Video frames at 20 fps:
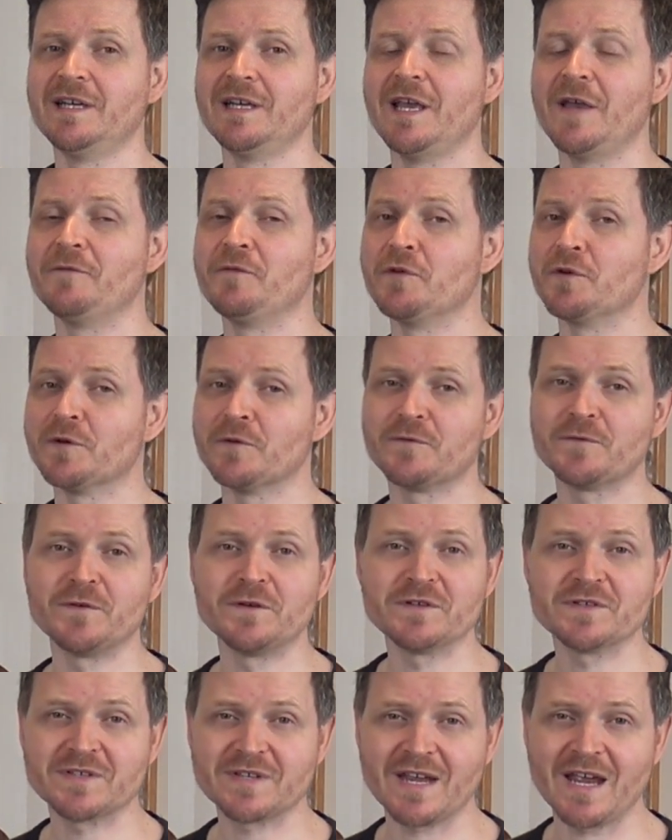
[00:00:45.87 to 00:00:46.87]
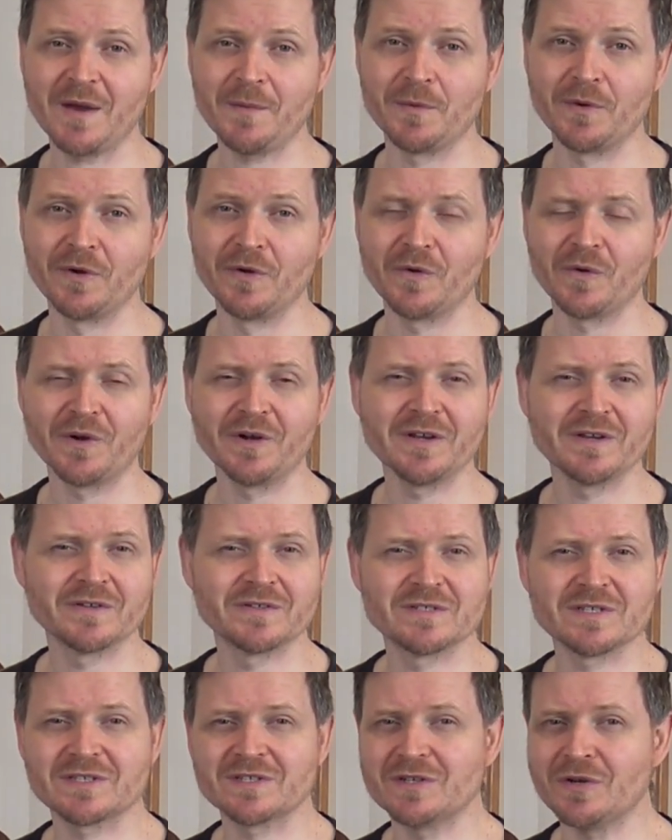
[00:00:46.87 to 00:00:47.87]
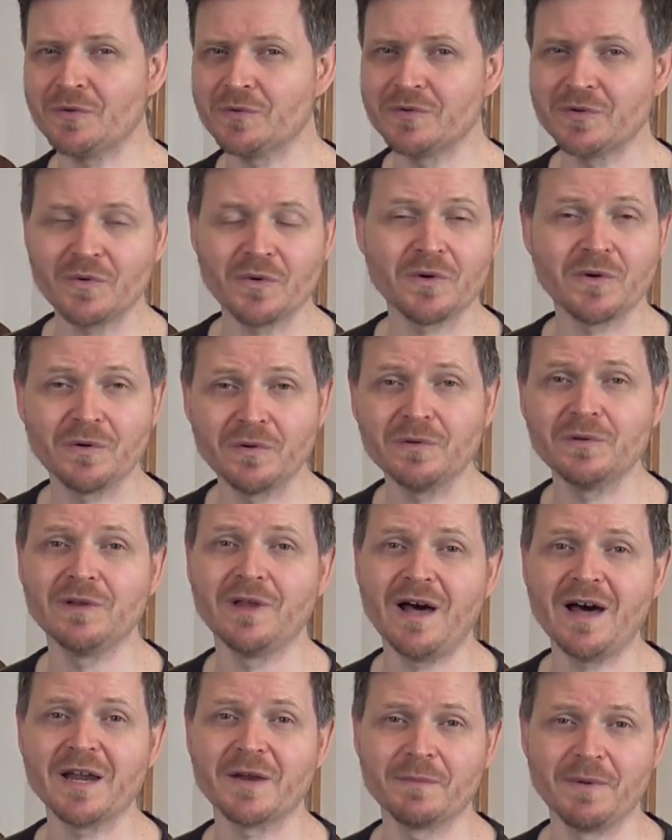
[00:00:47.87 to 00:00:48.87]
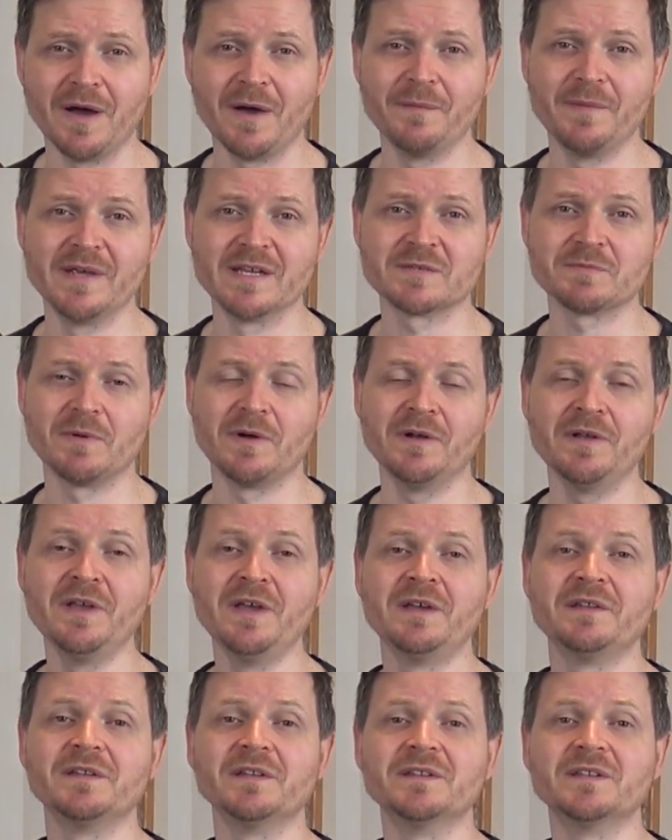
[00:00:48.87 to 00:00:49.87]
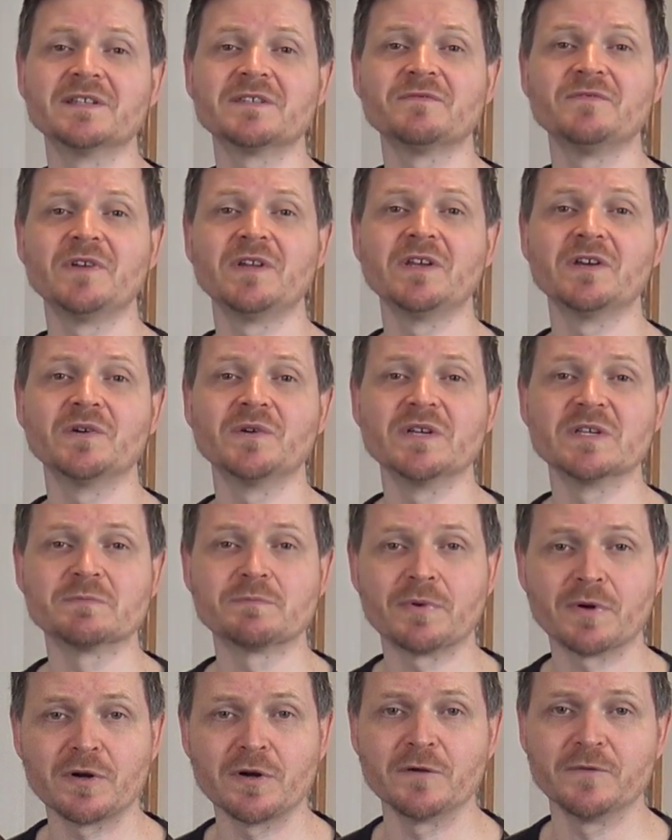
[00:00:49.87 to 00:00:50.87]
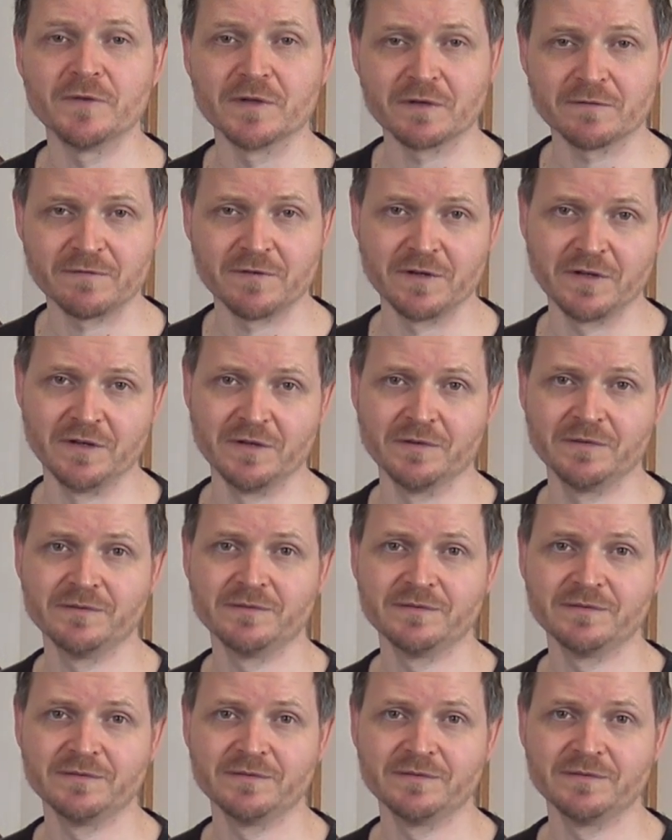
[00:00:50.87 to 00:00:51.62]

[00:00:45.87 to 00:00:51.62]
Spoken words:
If you're a first timer or you just don't know a whole lot about baseball, then this video is perfect for you.